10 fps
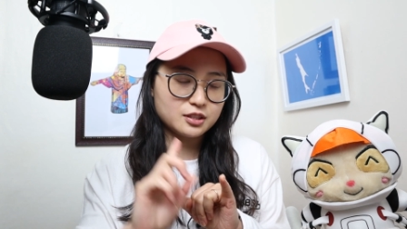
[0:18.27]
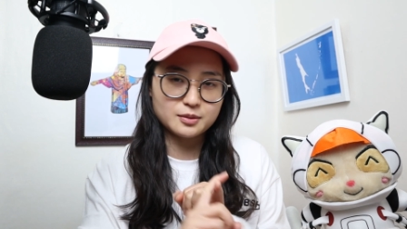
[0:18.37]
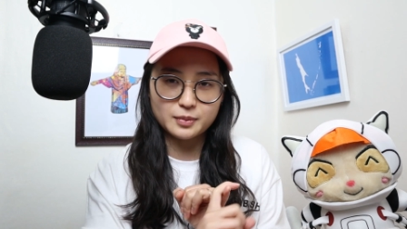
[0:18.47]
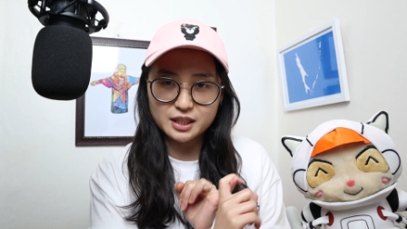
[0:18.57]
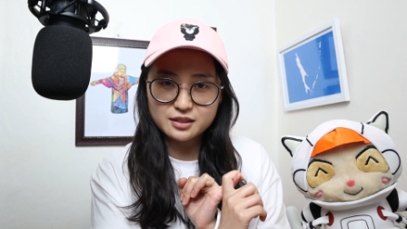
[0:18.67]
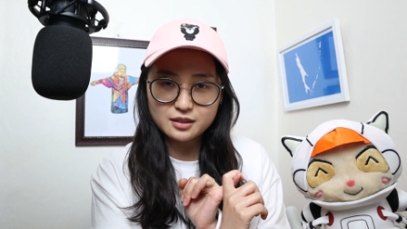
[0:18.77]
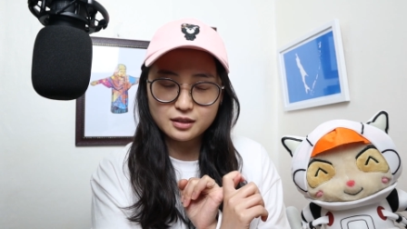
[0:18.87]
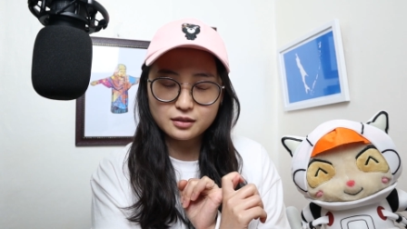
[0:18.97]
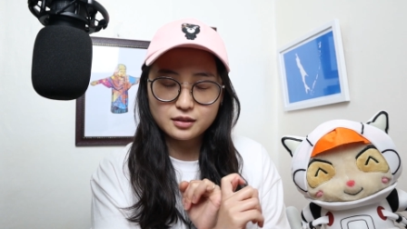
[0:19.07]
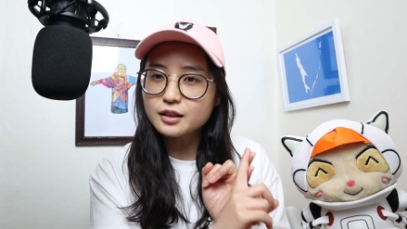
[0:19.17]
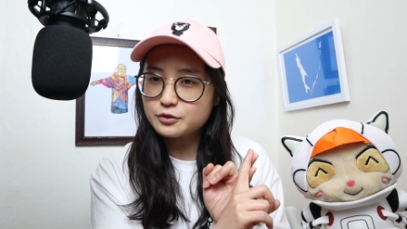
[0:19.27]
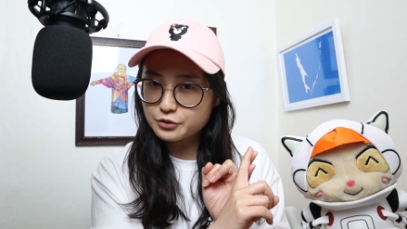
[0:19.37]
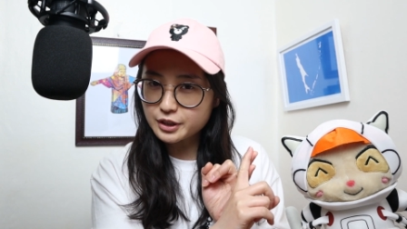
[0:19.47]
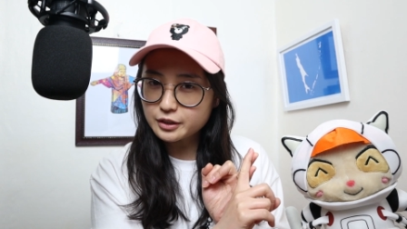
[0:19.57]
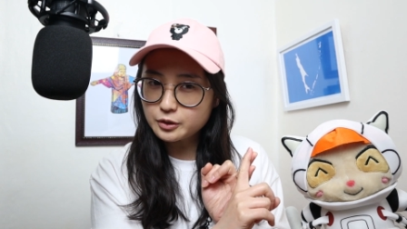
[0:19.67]
Demacia, then
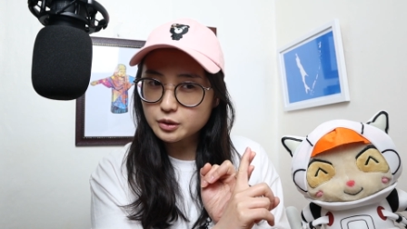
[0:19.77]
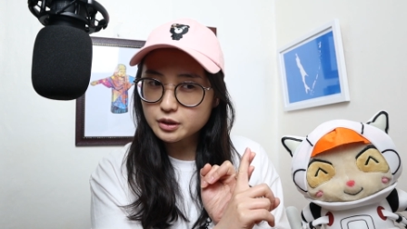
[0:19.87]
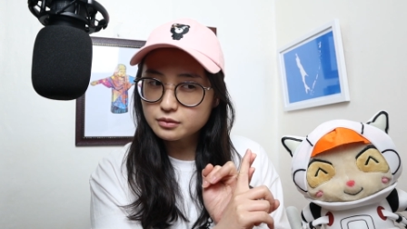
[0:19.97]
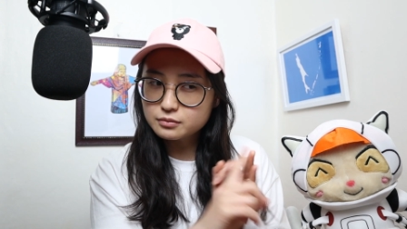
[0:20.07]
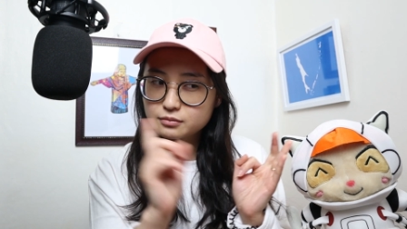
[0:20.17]
Freljord,